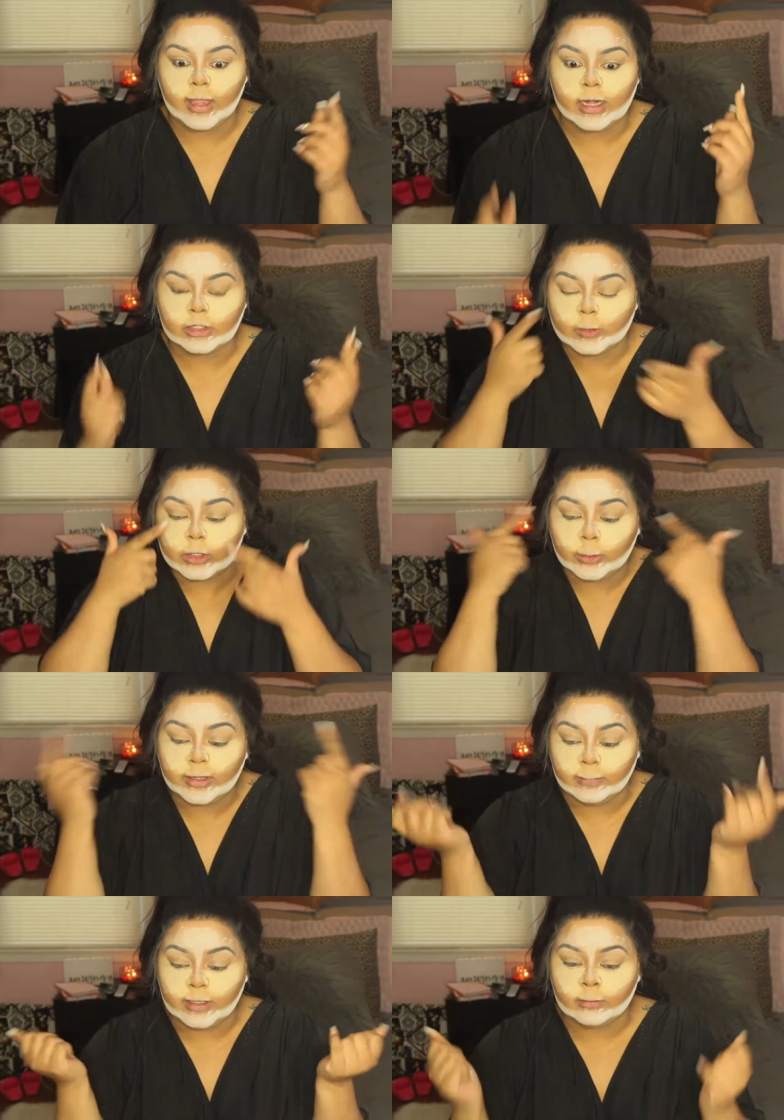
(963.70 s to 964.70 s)
go ahead and do a
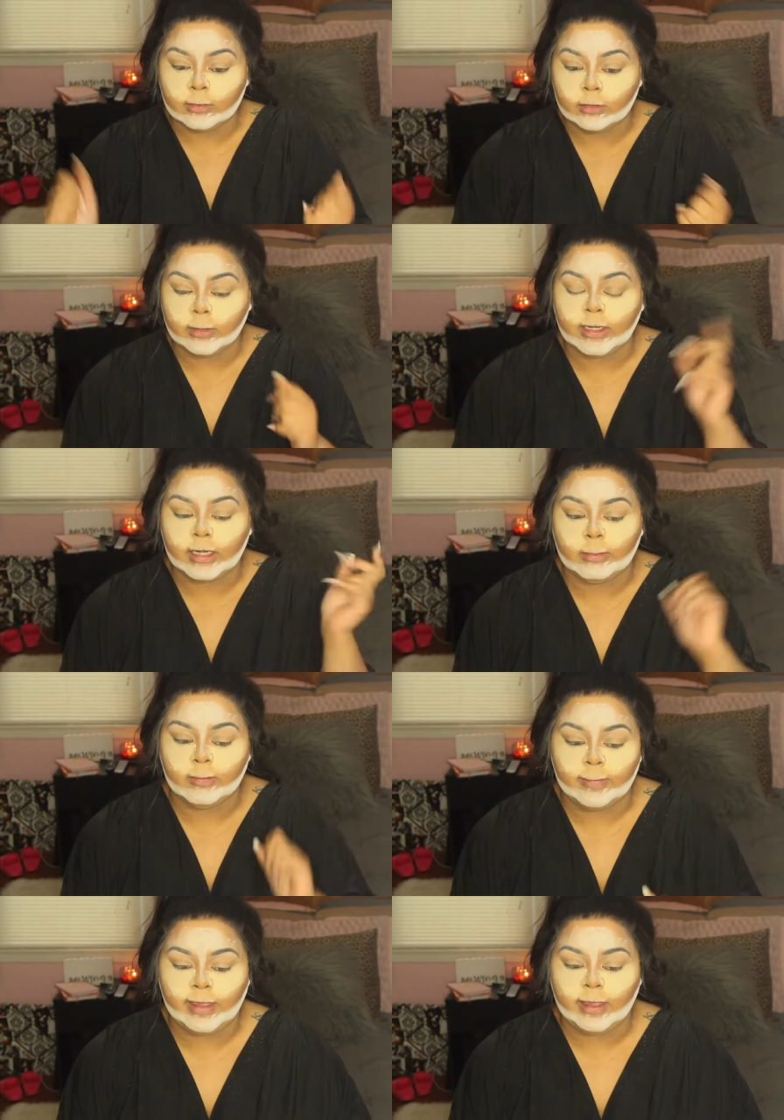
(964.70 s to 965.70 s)
quick beat real quick and I'll be right